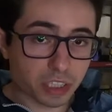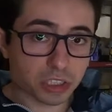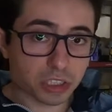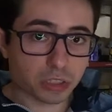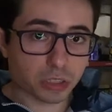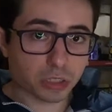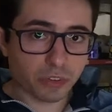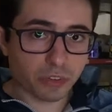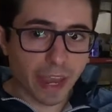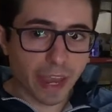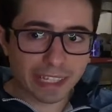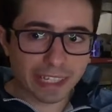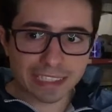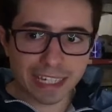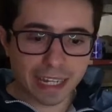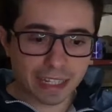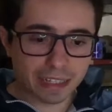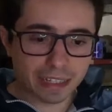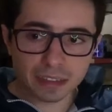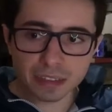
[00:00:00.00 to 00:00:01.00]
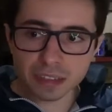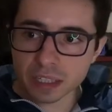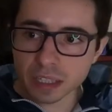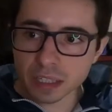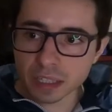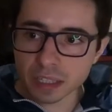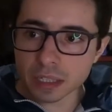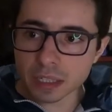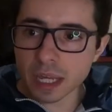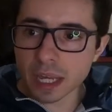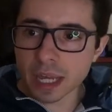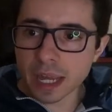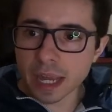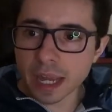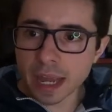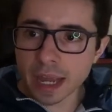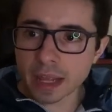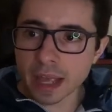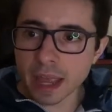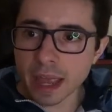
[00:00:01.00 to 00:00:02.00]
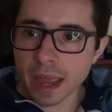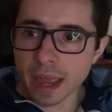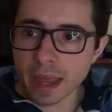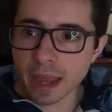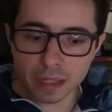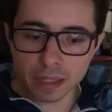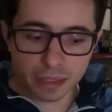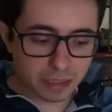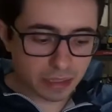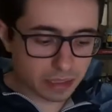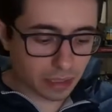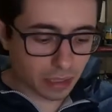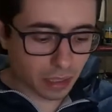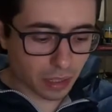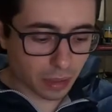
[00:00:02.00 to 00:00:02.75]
of x and t, it has